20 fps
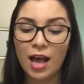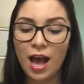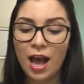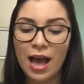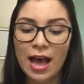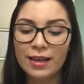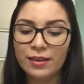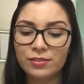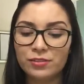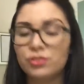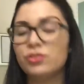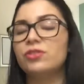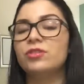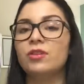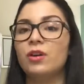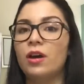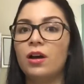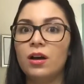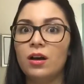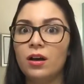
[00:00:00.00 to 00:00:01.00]

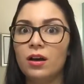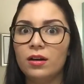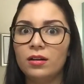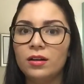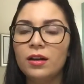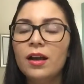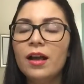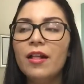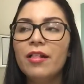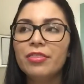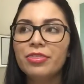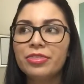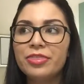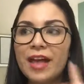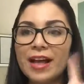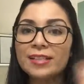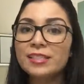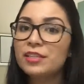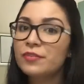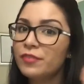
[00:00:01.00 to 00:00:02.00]

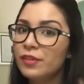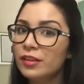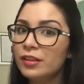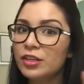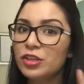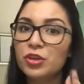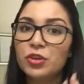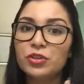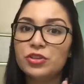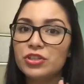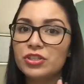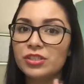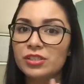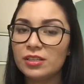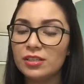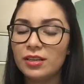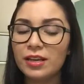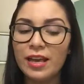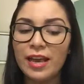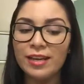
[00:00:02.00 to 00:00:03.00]
That's a villain you just
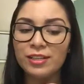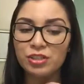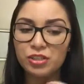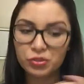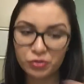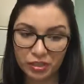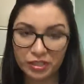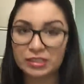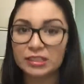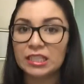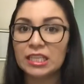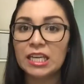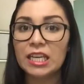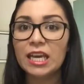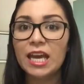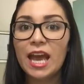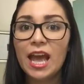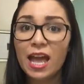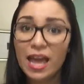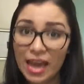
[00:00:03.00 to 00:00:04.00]
strictly
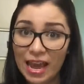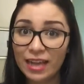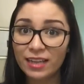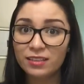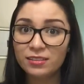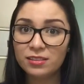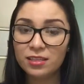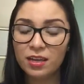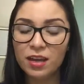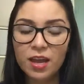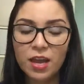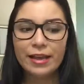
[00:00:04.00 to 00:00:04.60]
hate.